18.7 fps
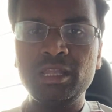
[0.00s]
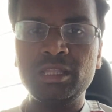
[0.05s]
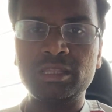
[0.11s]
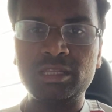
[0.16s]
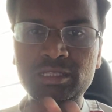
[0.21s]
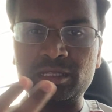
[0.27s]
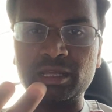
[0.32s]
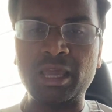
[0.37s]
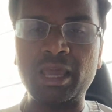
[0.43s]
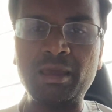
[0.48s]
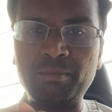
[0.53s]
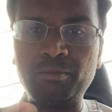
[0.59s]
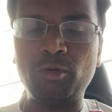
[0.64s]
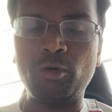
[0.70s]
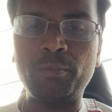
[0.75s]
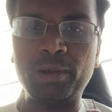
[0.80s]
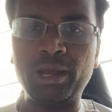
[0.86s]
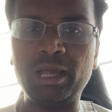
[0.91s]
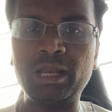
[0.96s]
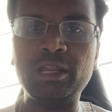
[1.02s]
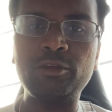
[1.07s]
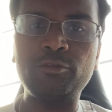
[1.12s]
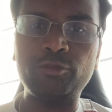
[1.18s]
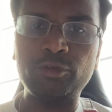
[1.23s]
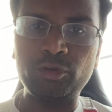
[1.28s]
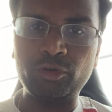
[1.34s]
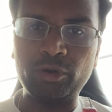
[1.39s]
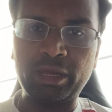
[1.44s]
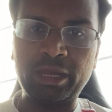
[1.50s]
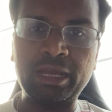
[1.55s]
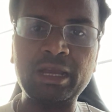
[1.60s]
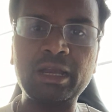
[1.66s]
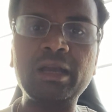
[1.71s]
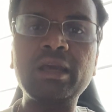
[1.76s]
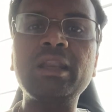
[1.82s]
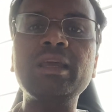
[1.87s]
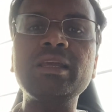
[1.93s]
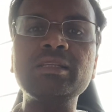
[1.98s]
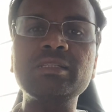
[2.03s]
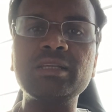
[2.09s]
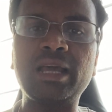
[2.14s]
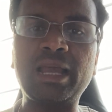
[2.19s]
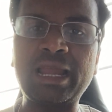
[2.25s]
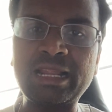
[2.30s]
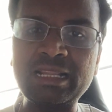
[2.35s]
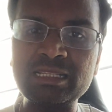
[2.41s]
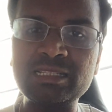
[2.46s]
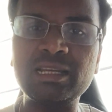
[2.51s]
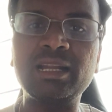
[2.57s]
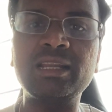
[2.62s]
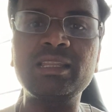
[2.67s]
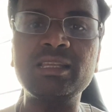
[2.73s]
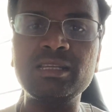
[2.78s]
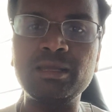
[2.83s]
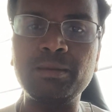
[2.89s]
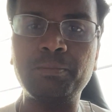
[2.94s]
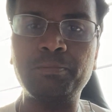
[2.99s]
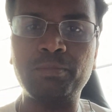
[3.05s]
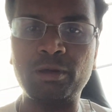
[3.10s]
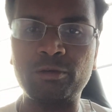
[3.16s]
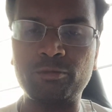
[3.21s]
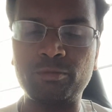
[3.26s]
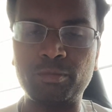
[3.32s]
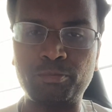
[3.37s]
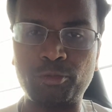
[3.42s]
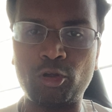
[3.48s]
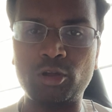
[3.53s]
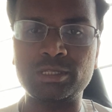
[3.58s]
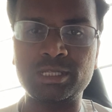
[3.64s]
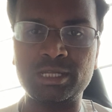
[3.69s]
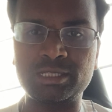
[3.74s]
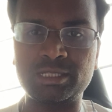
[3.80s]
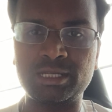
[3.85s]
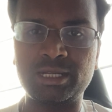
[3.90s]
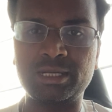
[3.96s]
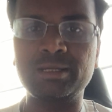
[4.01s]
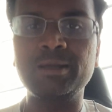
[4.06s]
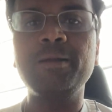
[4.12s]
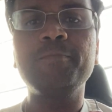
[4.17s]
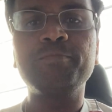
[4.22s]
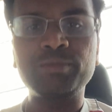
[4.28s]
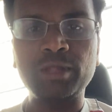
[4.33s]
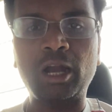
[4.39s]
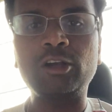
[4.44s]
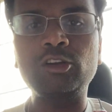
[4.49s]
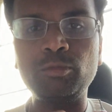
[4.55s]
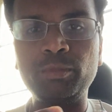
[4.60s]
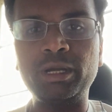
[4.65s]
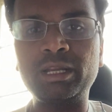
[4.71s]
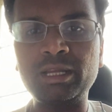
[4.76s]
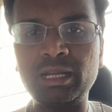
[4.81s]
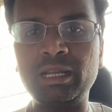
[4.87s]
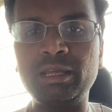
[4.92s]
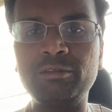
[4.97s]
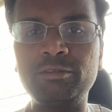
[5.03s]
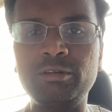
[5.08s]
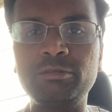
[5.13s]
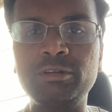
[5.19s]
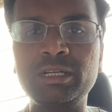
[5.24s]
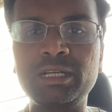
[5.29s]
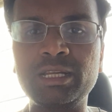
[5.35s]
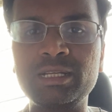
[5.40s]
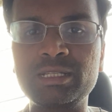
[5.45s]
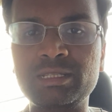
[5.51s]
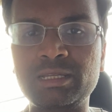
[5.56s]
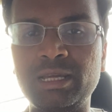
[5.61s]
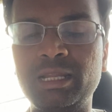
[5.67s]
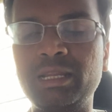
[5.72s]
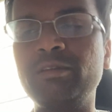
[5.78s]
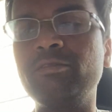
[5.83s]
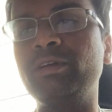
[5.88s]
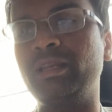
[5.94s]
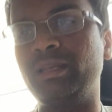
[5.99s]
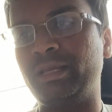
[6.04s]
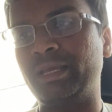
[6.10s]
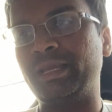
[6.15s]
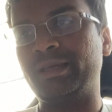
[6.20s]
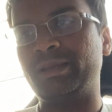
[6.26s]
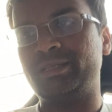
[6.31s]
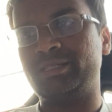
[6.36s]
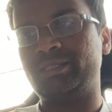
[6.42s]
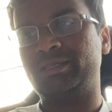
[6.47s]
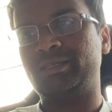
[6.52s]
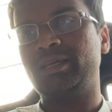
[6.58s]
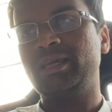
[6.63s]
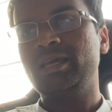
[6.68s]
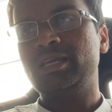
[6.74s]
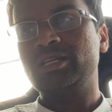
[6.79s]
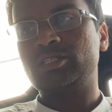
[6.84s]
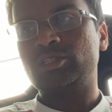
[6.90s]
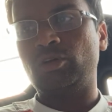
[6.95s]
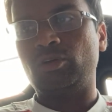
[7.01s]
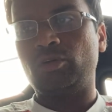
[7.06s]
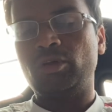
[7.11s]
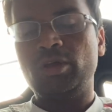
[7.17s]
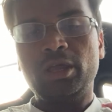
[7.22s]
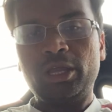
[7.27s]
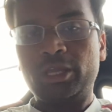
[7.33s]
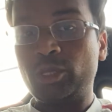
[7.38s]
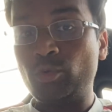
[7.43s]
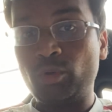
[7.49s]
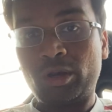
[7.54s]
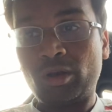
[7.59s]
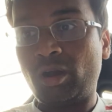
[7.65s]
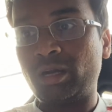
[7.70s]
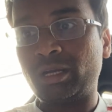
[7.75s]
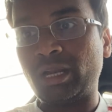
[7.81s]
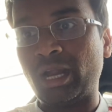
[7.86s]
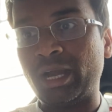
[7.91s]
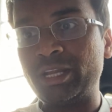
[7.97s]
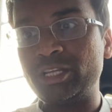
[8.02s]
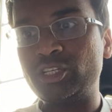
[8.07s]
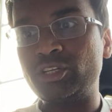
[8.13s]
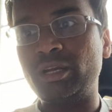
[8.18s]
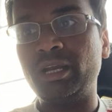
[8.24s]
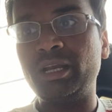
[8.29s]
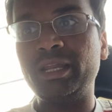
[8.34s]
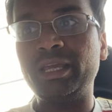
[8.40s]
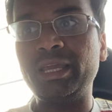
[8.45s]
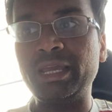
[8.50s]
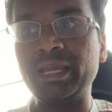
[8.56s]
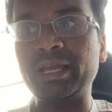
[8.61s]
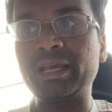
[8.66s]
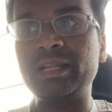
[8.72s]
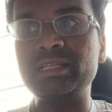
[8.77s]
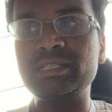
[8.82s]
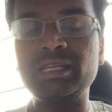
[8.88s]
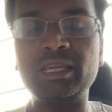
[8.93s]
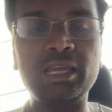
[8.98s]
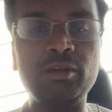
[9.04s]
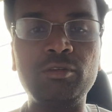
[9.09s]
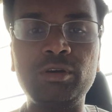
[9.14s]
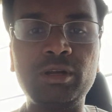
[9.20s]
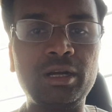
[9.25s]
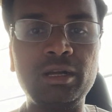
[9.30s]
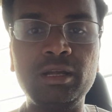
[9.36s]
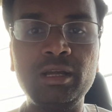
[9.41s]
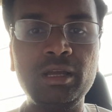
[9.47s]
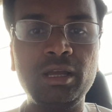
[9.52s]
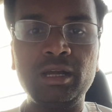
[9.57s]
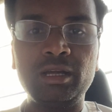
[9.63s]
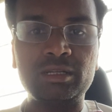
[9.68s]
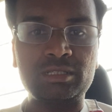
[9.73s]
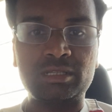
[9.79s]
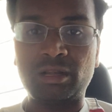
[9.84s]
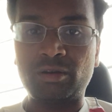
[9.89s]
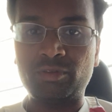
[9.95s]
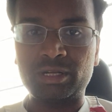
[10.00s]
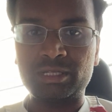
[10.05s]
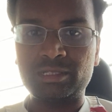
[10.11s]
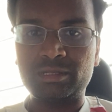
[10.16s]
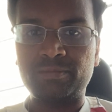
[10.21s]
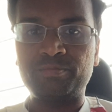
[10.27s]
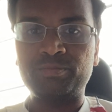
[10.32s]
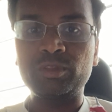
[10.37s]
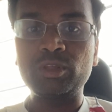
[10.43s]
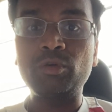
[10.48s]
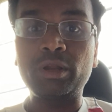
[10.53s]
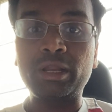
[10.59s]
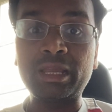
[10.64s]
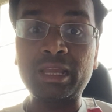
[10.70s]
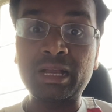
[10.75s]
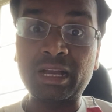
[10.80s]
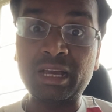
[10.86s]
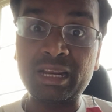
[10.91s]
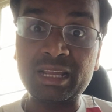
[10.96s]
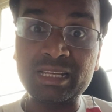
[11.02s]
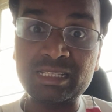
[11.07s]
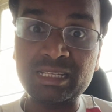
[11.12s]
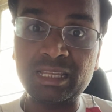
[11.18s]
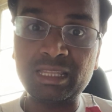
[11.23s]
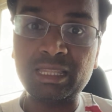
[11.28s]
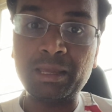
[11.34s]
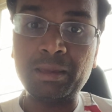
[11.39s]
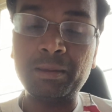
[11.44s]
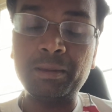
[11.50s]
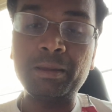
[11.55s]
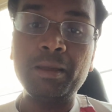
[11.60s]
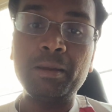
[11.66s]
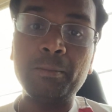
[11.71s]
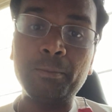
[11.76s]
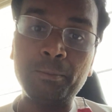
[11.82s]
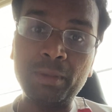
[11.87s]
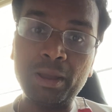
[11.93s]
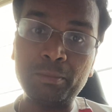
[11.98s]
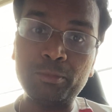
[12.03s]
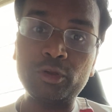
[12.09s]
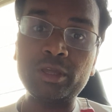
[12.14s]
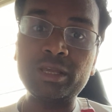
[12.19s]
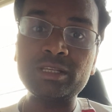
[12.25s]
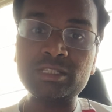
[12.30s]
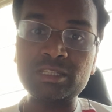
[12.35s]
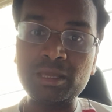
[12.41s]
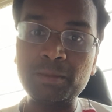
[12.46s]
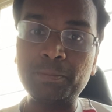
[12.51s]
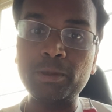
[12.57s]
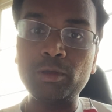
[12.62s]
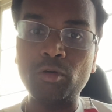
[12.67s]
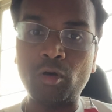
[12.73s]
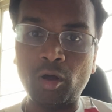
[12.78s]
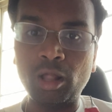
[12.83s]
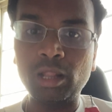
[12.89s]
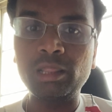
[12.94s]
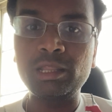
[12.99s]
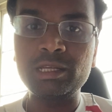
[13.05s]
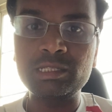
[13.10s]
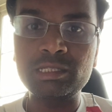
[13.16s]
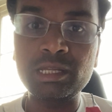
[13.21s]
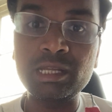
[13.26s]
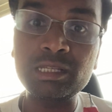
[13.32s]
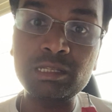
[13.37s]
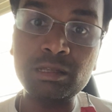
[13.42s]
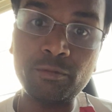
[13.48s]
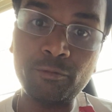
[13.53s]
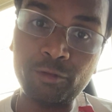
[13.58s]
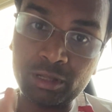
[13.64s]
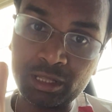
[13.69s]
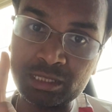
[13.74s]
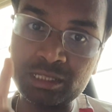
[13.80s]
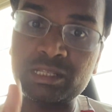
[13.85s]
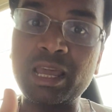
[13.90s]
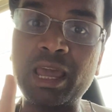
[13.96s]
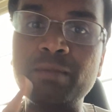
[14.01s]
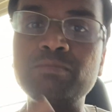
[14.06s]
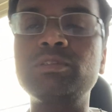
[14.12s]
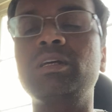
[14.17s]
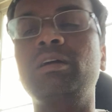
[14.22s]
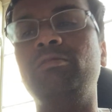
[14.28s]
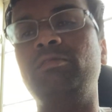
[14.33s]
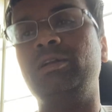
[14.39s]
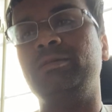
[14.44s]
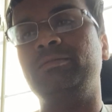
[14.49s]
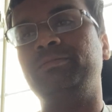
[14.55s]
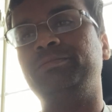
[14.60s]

the same mobile, if you increase inside the processor, automatically your vertical scaling will increase it. So you are not additionally increasing your servers, you are increasing the memory, CPU, all these things for the same server.